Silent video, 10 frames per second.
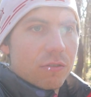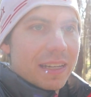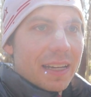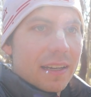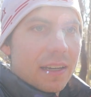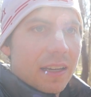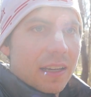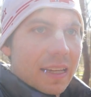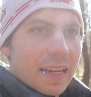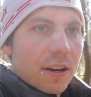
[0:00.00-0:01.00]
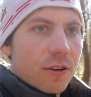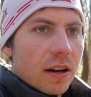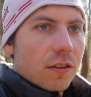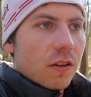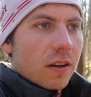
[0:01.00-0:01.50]
You can't
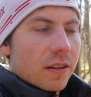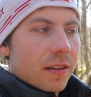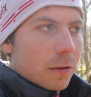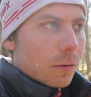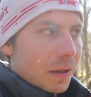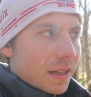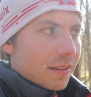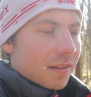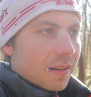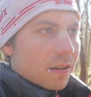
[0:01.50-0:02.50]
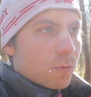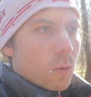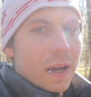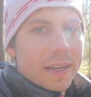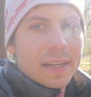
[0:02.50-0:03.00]
categorize all of these places as
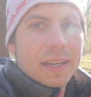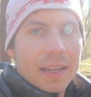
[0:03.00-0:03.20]
one.